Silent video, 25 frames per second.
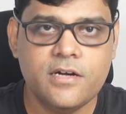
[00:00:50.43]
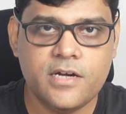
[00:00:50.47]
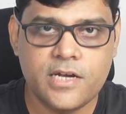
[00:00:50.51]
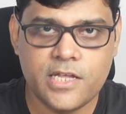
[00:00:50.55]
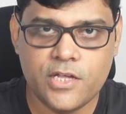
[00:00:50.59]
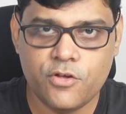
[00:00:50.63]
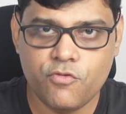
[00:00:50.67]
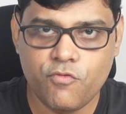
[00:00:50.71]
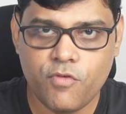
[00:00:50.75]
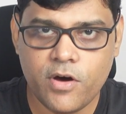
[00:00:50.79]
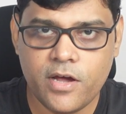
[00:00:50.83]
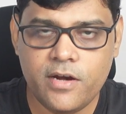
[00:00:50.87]

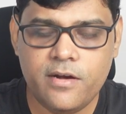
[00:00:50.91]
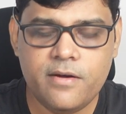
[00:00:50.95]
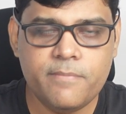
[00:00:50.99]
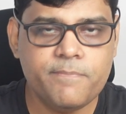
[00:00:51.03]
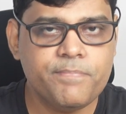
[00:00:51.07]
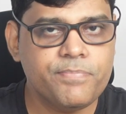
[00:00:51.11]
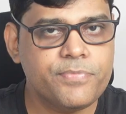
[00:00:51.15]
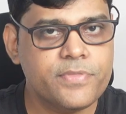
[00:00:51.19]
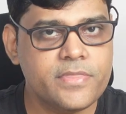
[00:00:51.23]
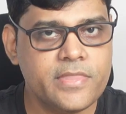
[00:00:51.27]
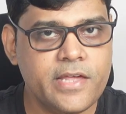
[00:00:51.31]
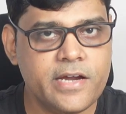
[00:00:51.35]
T1,
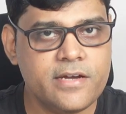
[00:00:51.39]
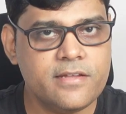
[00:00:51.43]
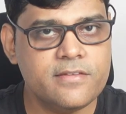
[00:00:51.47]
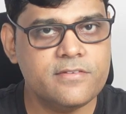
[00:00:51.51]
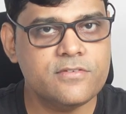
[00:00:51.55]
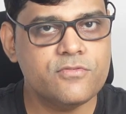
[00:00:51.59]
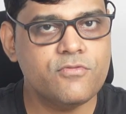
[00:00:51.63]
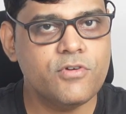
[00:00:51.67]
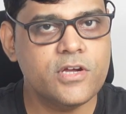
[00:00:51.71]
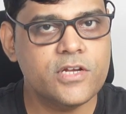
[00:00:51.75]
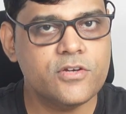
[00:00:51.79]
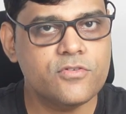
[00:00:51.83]
that
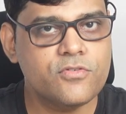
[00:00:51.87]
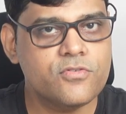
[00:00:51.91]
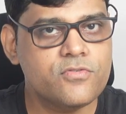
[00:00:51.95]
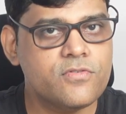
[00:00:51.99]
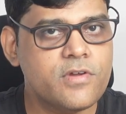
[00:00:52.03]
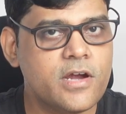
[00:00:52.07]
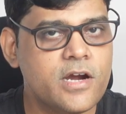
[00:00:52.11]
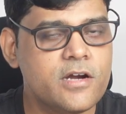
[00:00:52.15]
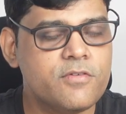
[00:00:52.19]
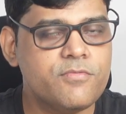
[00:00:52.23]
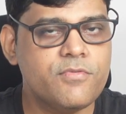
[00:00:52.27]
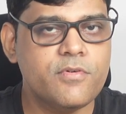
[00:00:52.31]
is going to
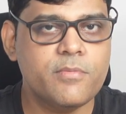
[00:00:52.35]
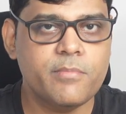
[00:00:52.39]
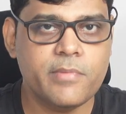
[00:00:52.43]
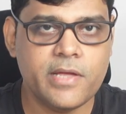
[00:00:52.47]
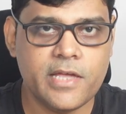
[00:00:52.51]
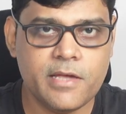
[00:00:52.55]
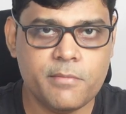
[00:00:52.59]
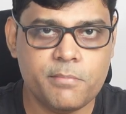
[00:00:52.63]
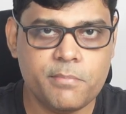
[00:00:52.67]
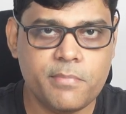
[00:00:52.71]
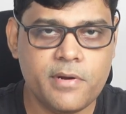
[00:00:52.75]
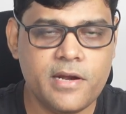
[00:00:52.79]
start from
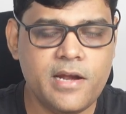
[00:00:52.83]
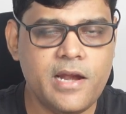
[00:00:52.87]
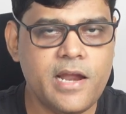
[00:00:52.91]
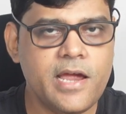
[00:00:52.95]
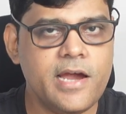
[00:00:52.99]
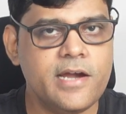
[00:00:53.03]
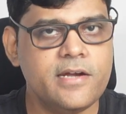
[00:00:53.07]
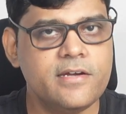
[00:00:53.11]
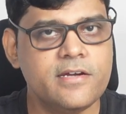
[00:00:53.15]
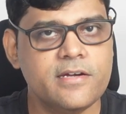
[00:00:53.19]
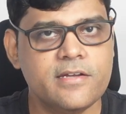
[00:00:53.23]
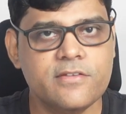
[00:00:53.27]
April
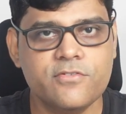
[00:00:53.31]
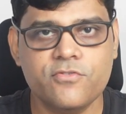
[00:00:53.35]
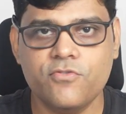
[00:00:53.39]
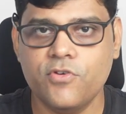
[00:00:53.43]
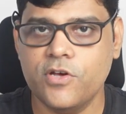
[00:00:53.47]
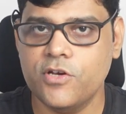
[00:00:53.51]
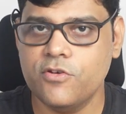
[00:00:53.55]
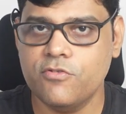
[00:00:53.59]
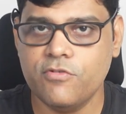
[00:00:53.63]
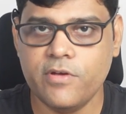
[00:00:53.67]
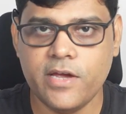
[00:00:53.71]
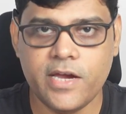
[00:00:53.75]
and it is
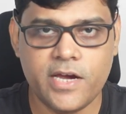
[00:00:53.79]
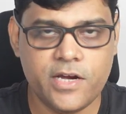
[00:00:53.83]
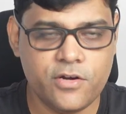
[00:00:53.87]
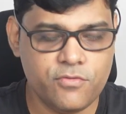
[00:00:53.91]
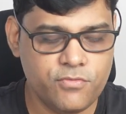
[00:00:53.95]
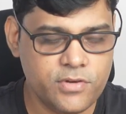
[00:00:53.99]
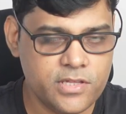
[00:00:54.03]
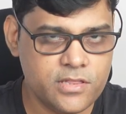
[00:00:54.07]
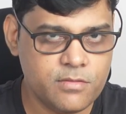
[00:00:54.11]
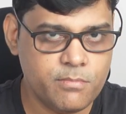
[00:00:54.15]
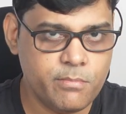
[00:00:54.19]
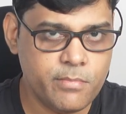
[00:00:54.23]
going to end
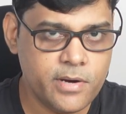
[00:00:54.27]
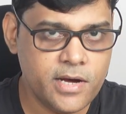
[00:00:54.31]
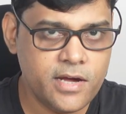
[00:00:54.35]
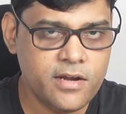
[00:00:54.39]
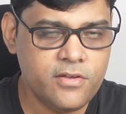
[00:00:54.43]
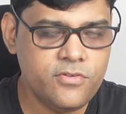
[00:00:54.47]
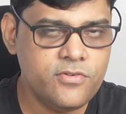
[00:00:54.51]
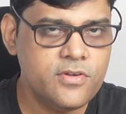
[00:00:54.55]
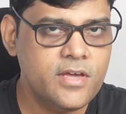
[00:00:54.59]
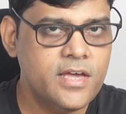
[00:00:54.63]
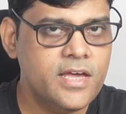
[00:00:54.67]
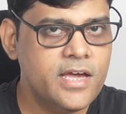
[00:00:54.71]
with
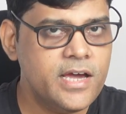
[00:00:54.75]
March.